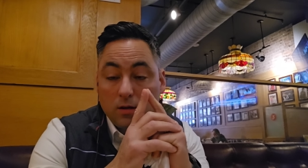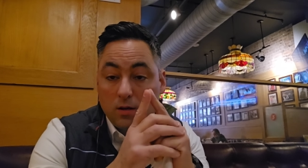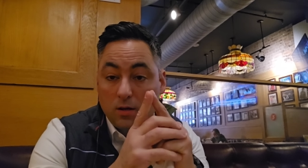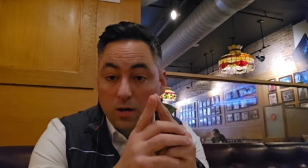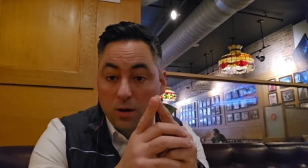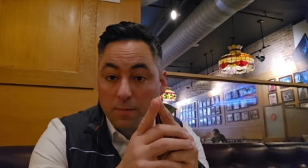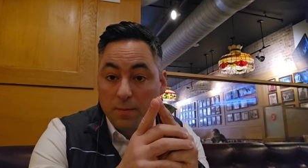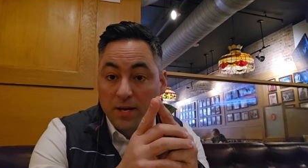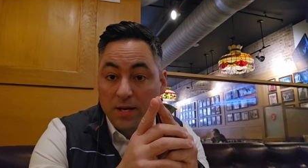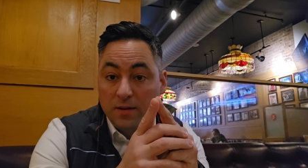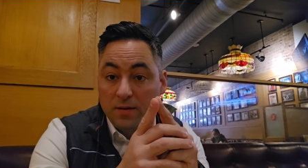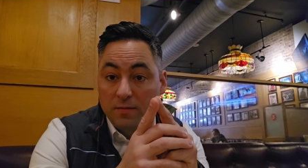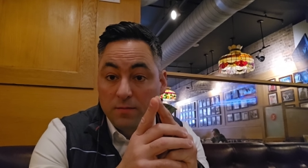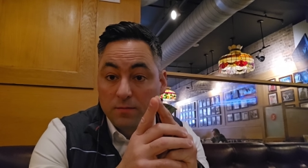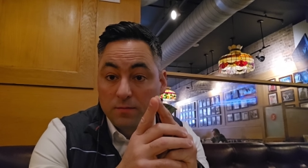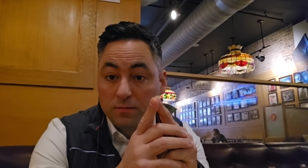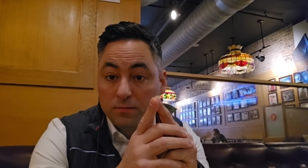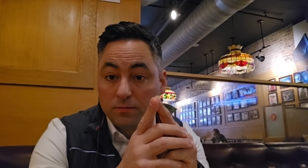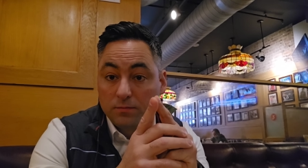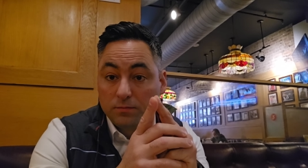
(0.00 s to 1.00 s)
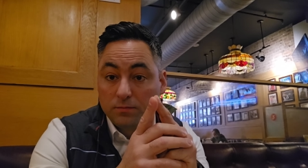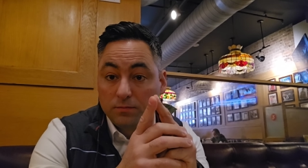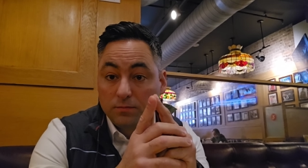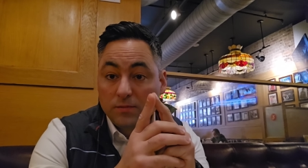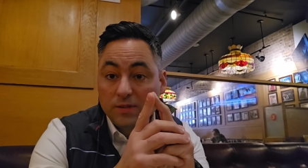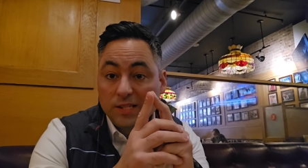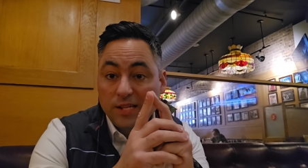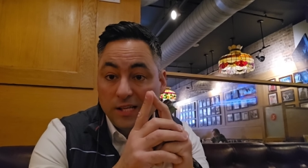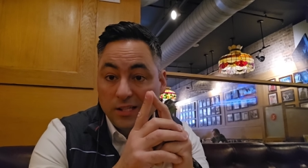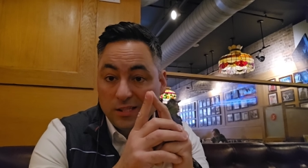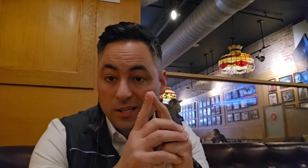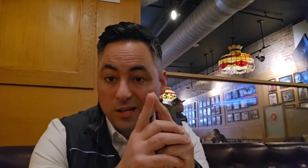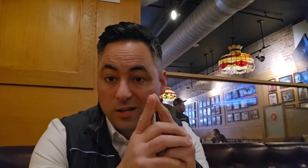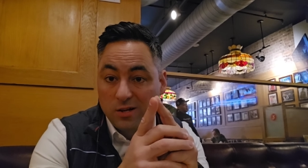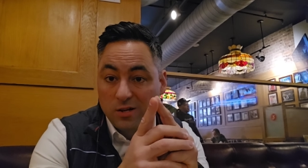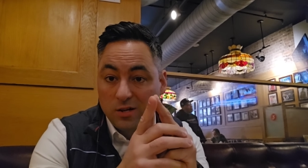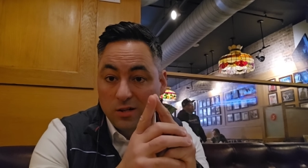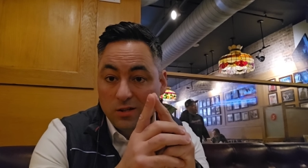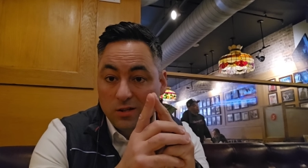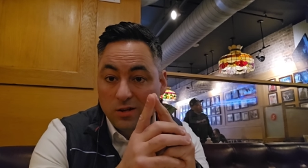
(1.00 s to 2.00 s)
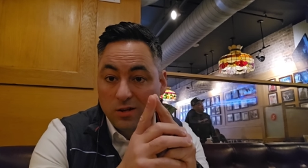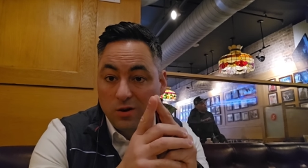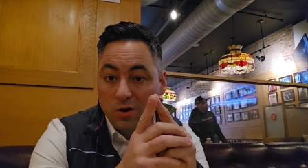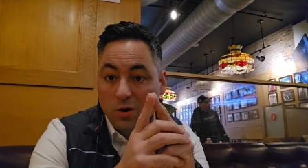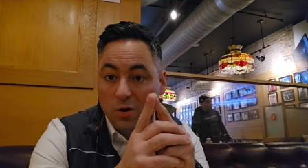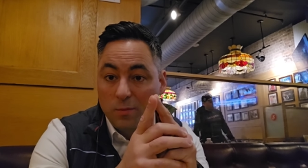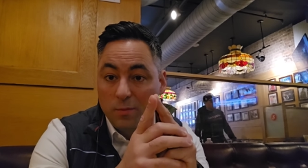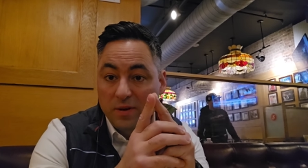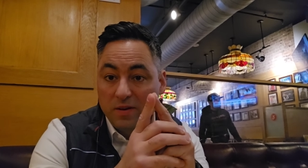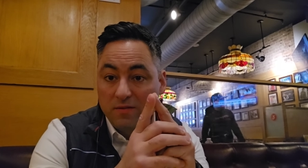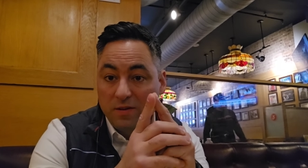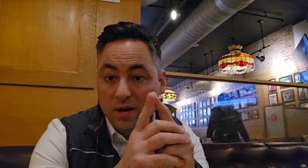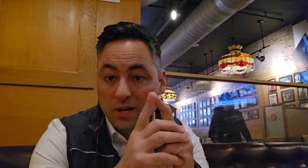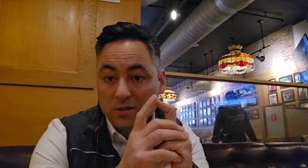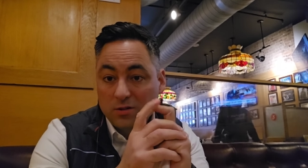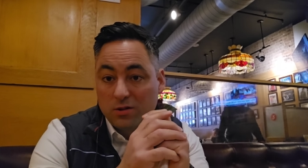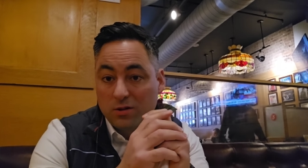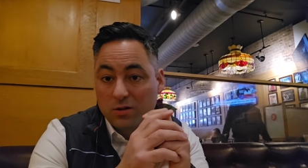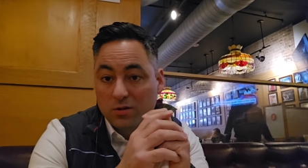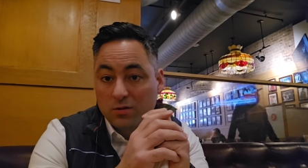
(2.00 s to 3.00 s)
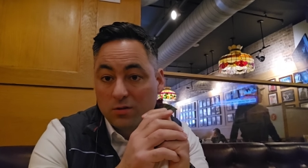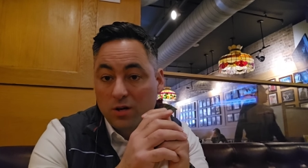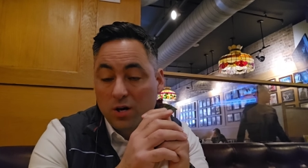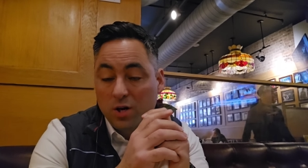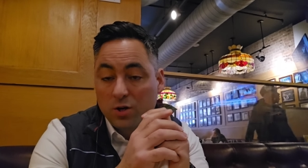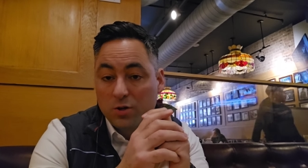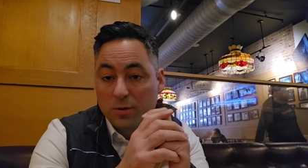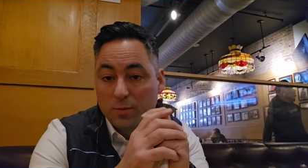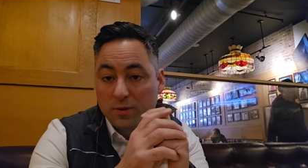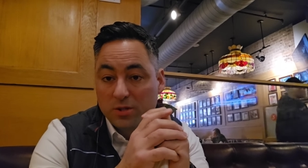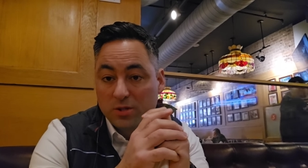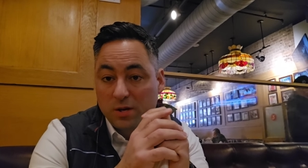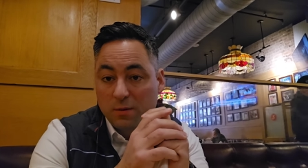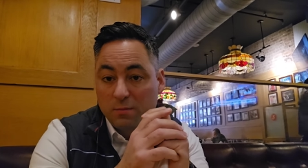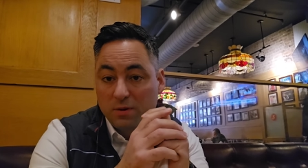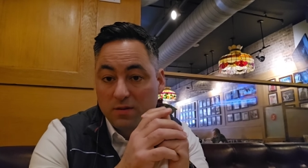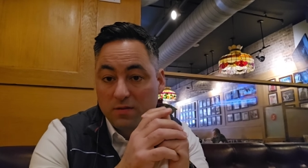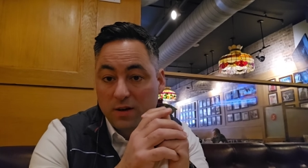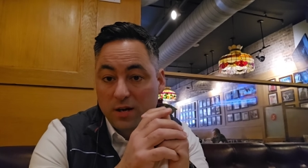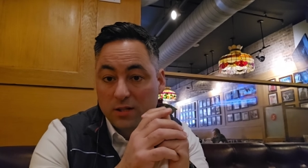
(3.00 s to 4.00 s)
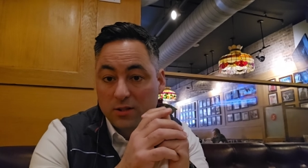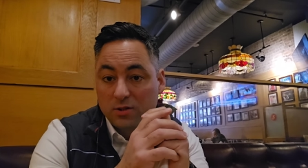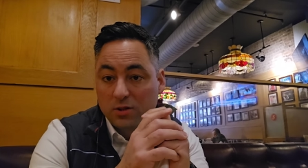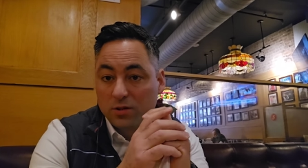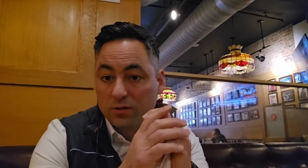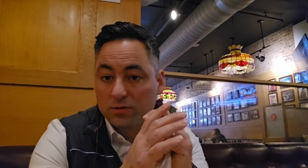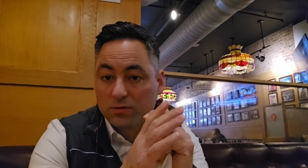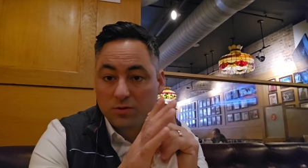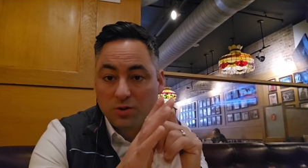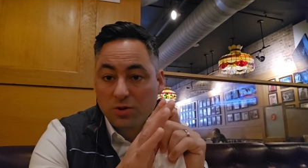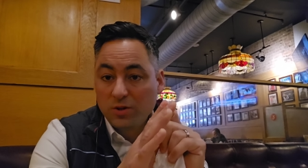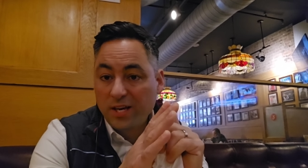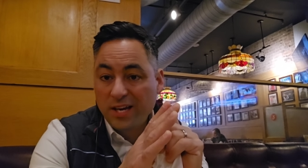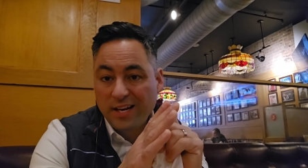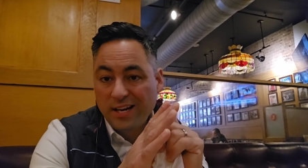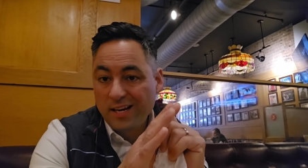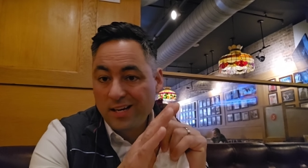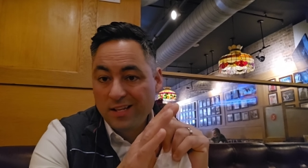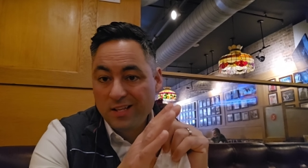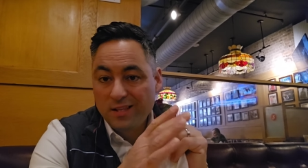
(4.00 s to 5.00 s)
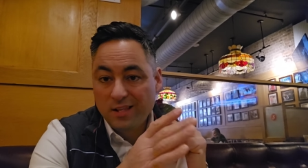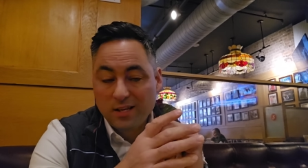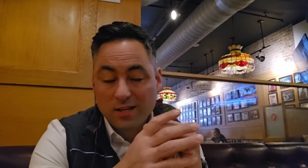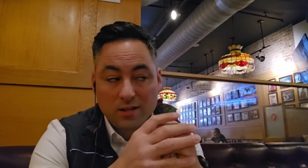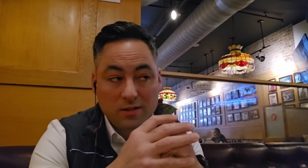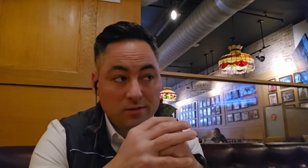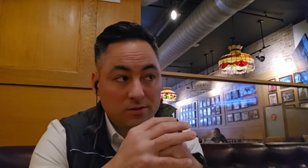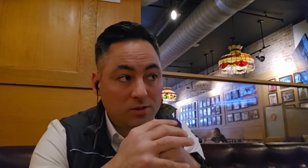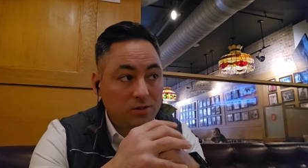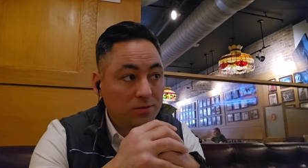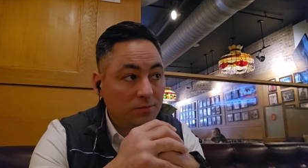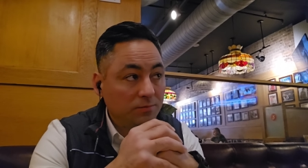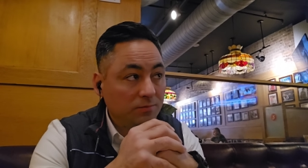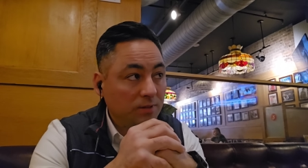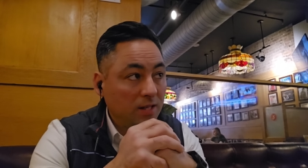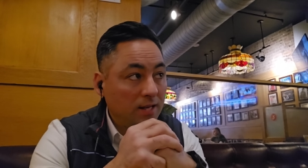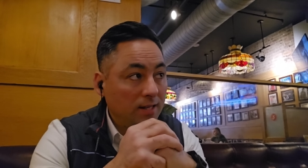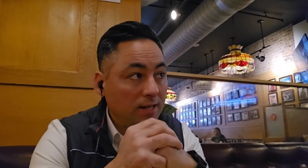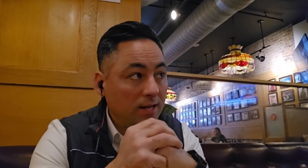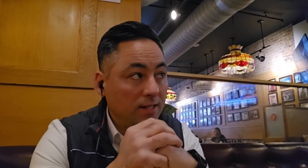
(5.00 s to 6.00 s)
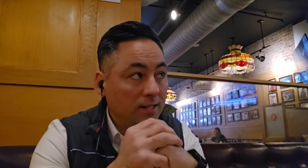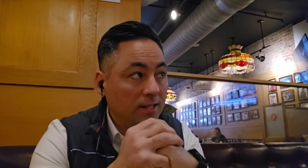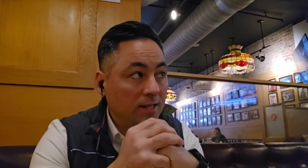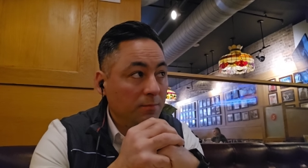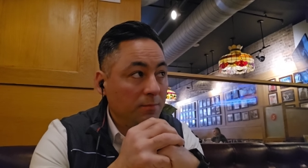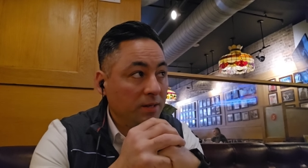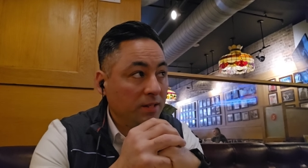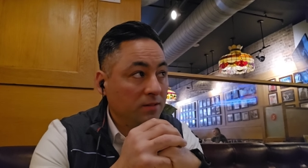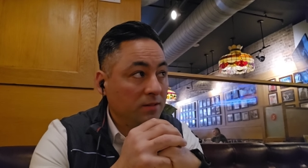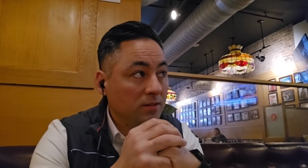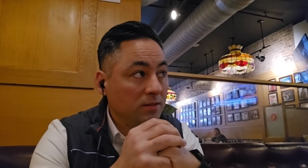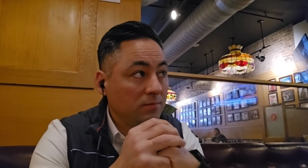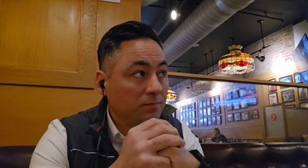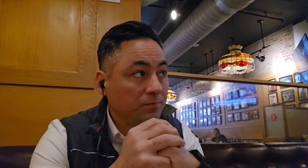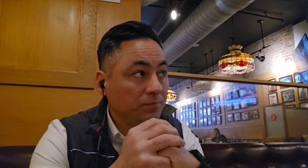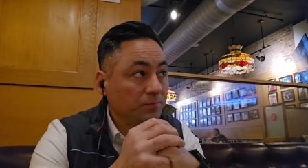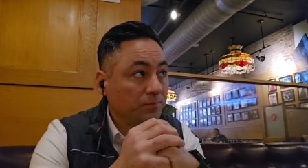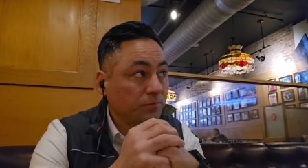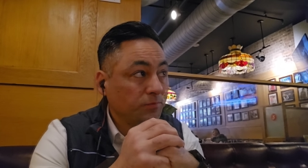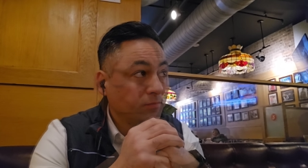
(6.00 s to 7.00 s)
Come in, get the, the all beef hot dog, 100% beef hot dog. Don't get anything else. I got gimmicked.